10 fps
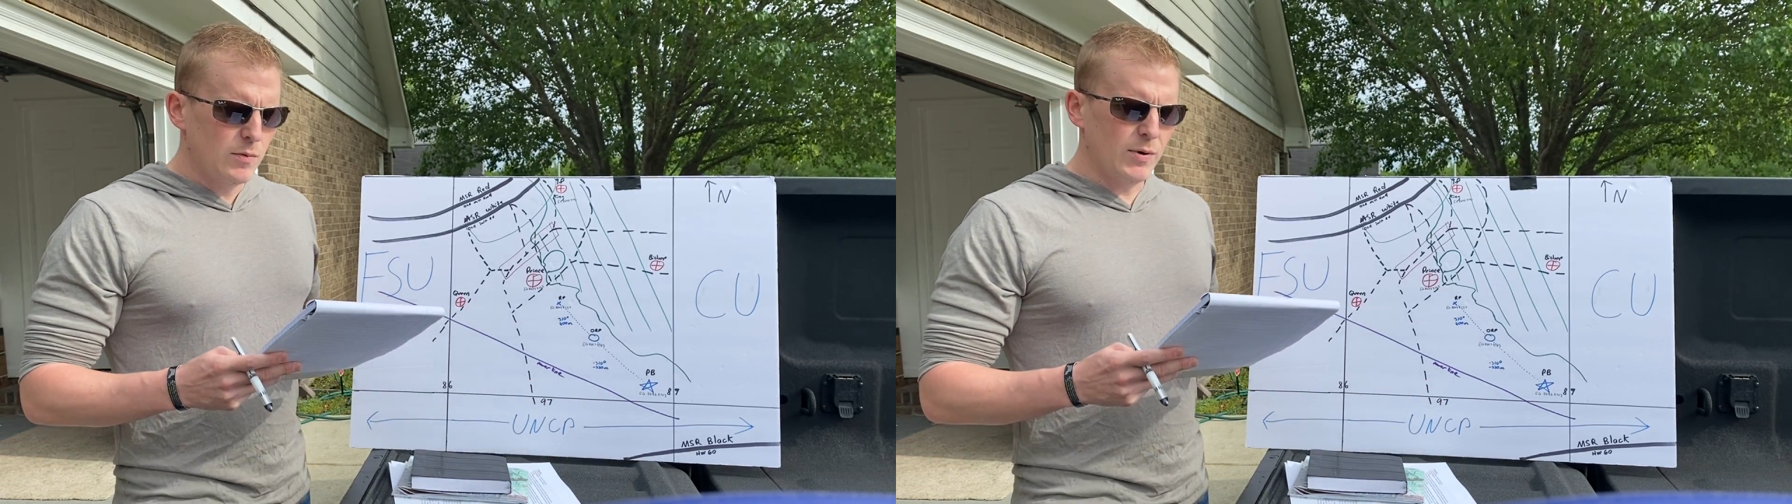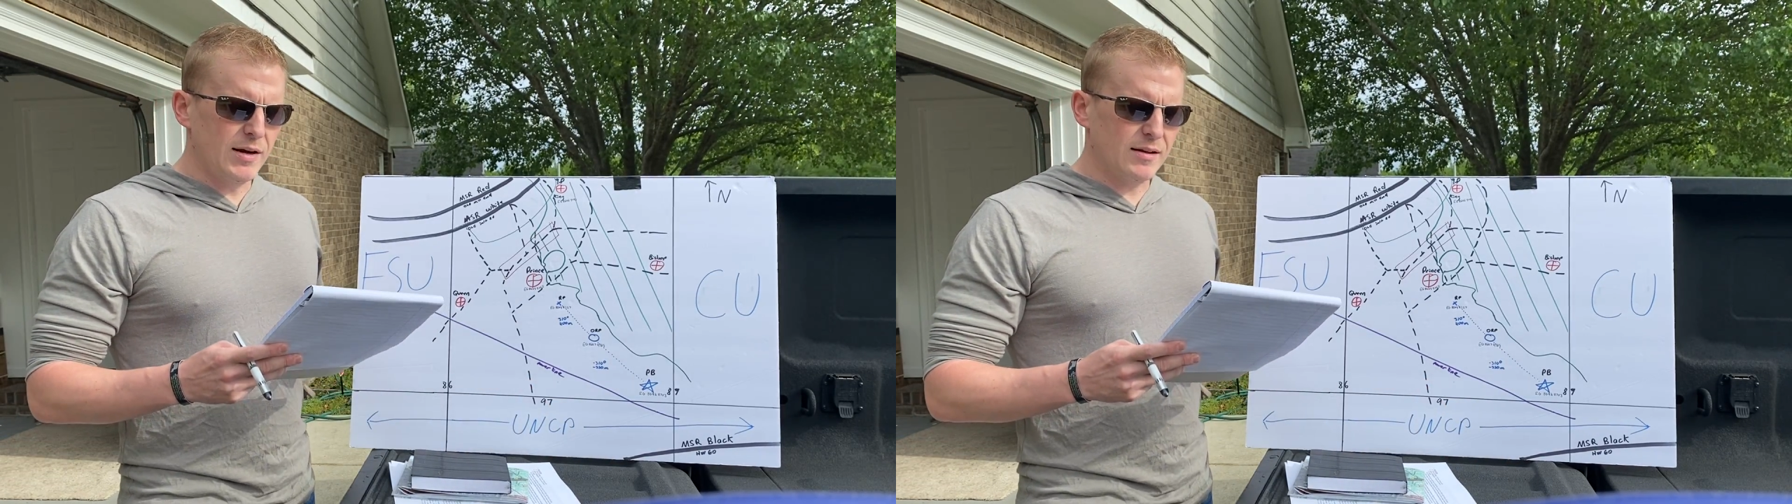
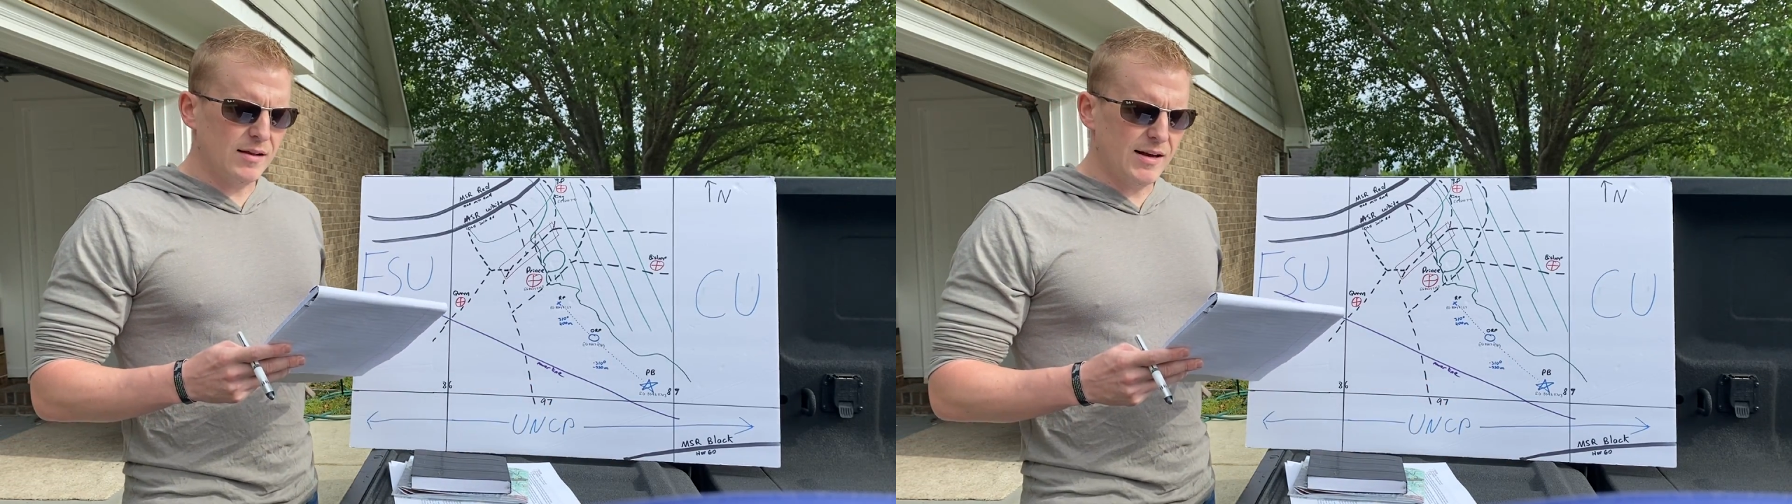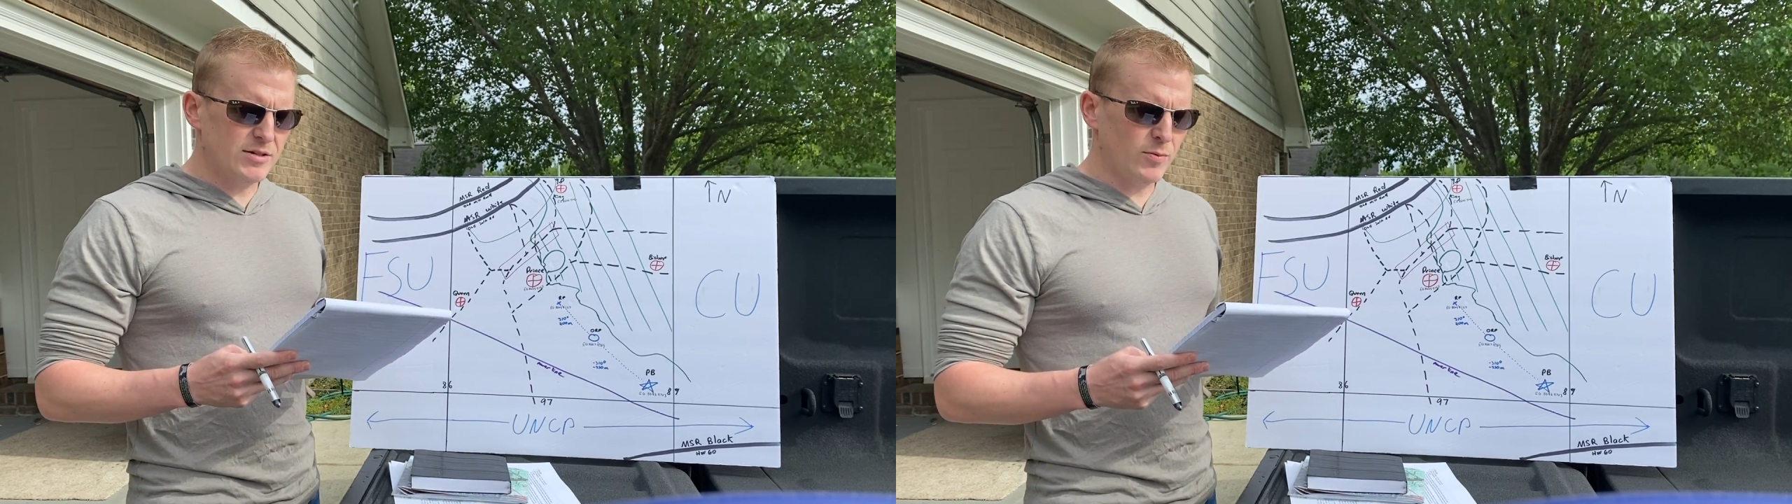with
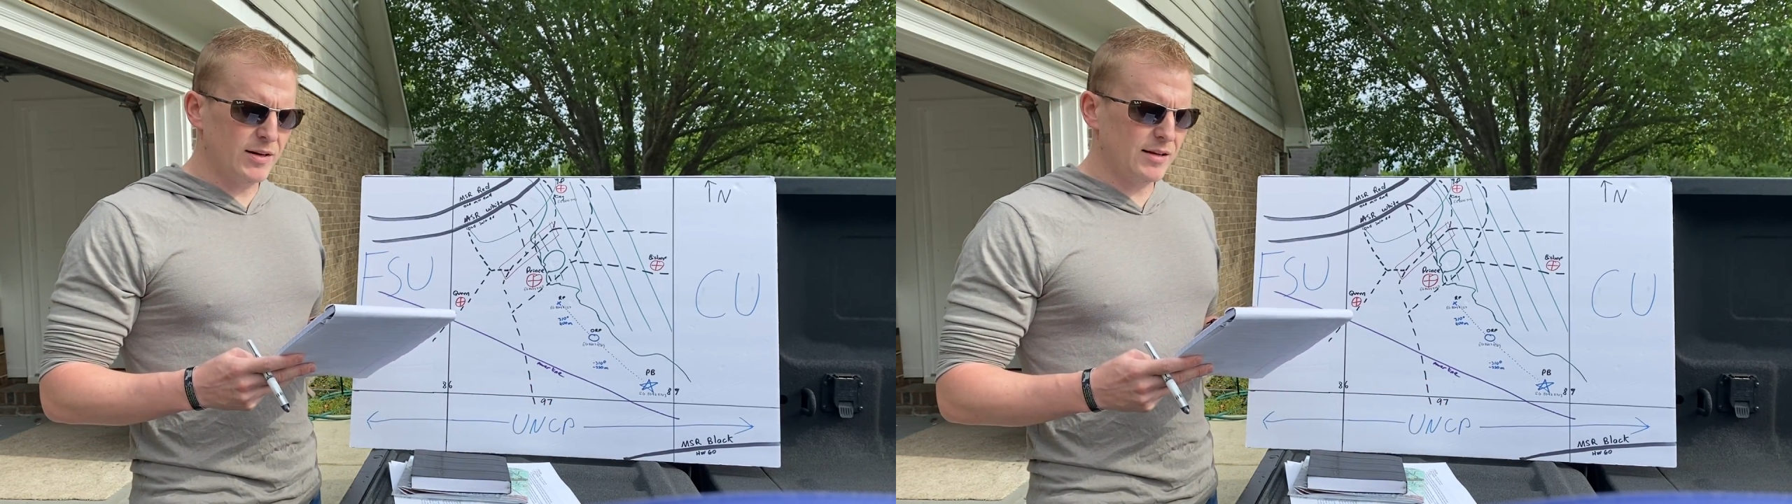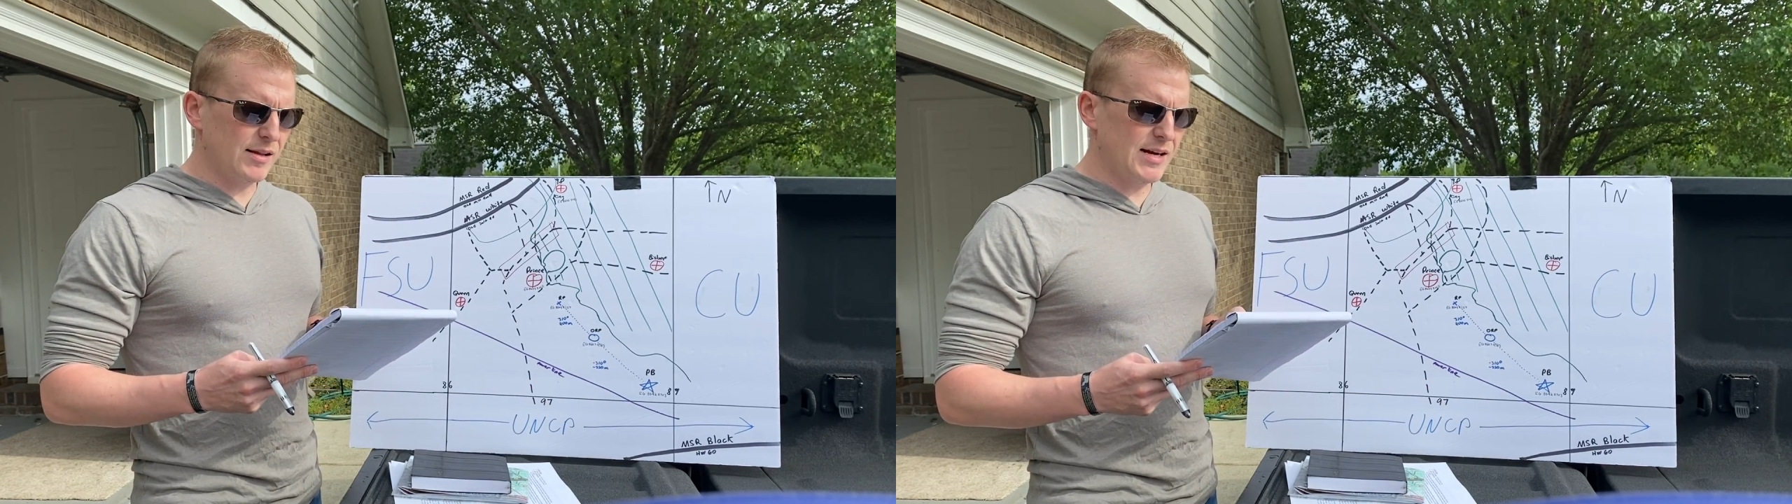Class 1
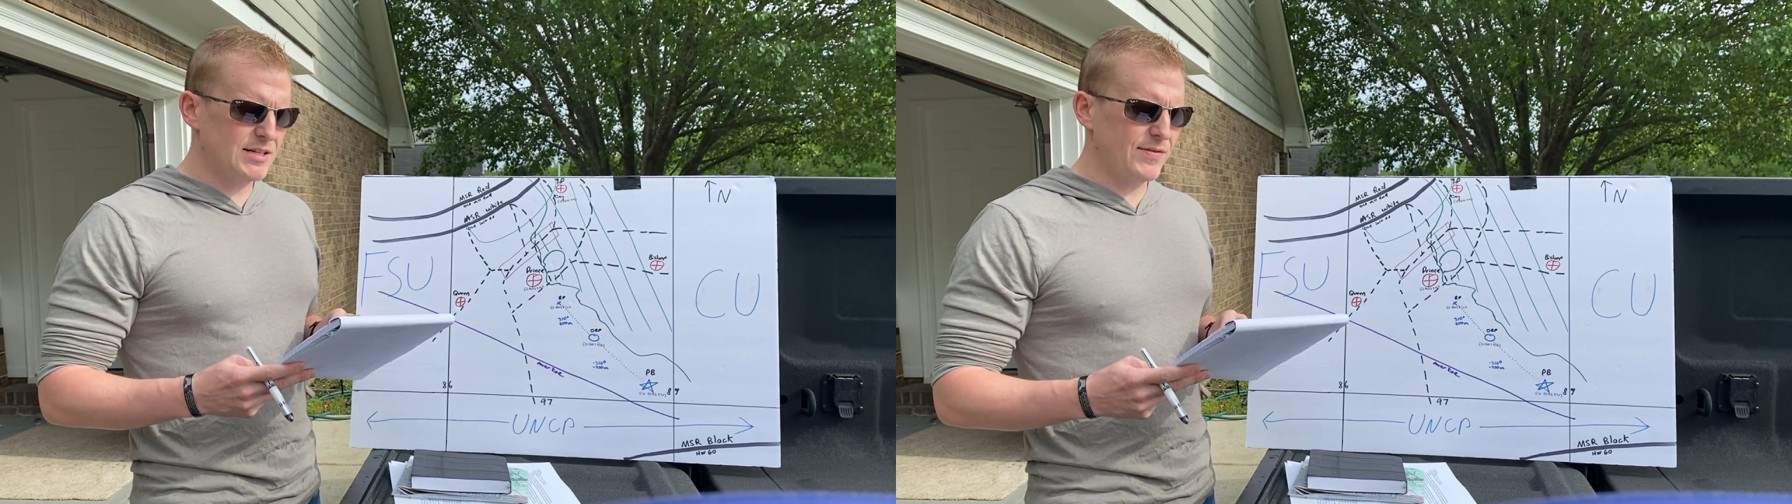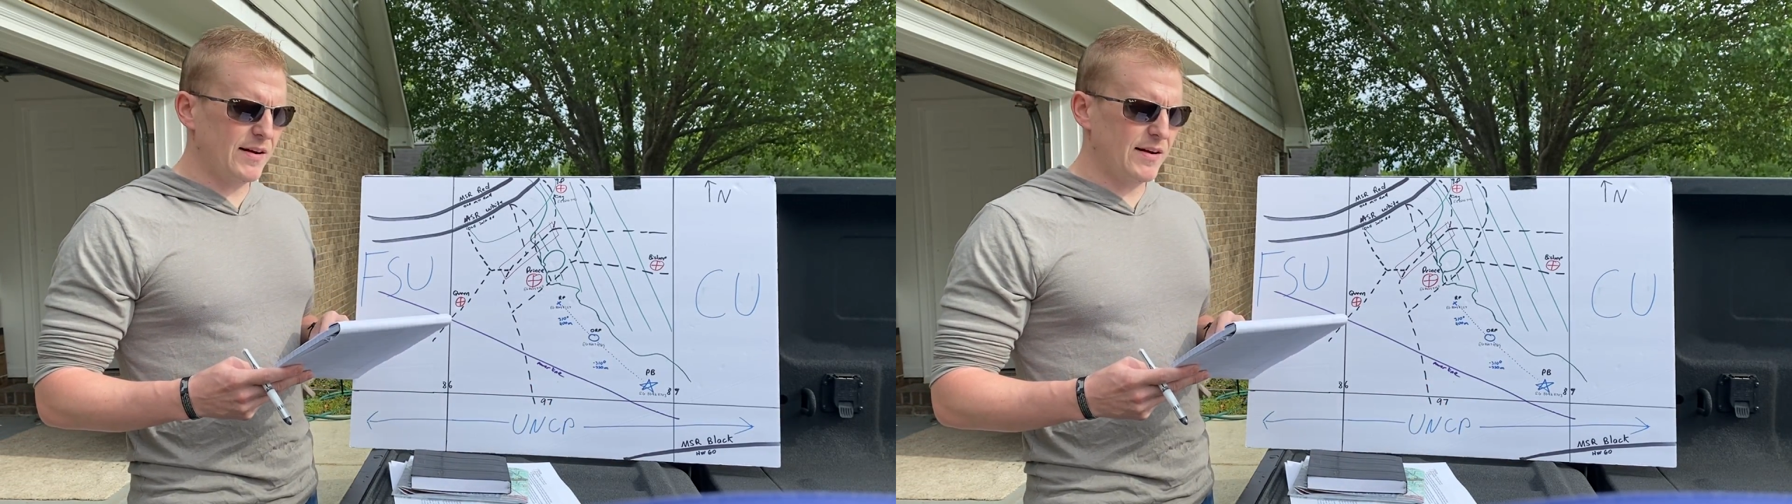and Class